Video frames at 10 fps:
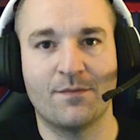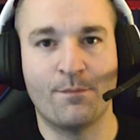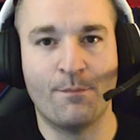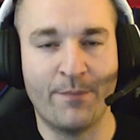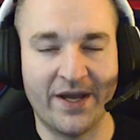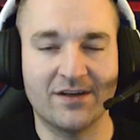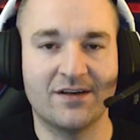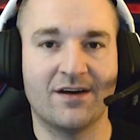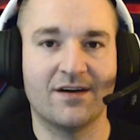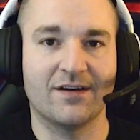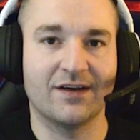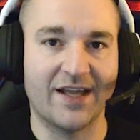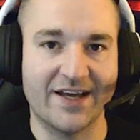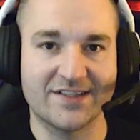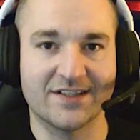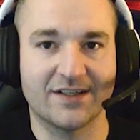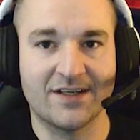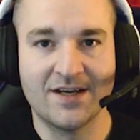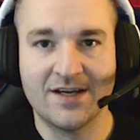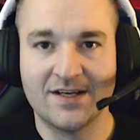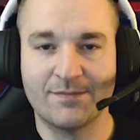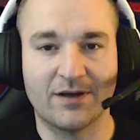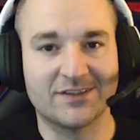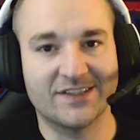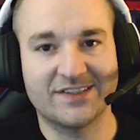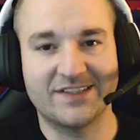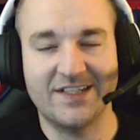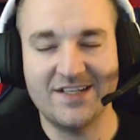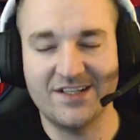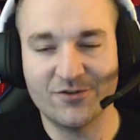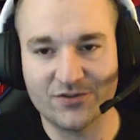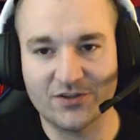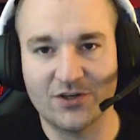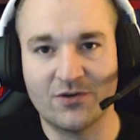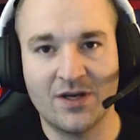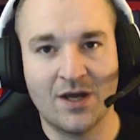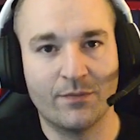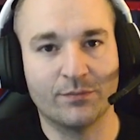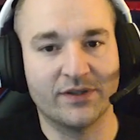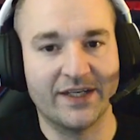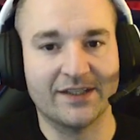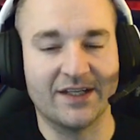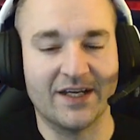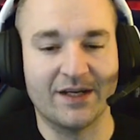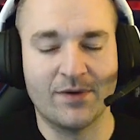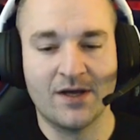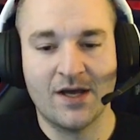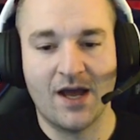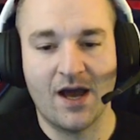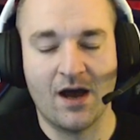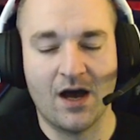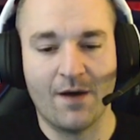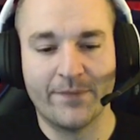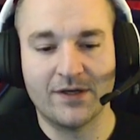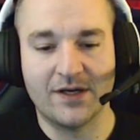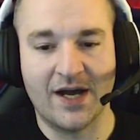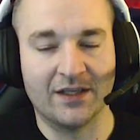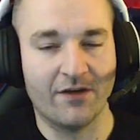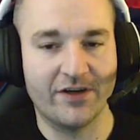Beta Classic, about 16 years ago. Been playing the game. I love it.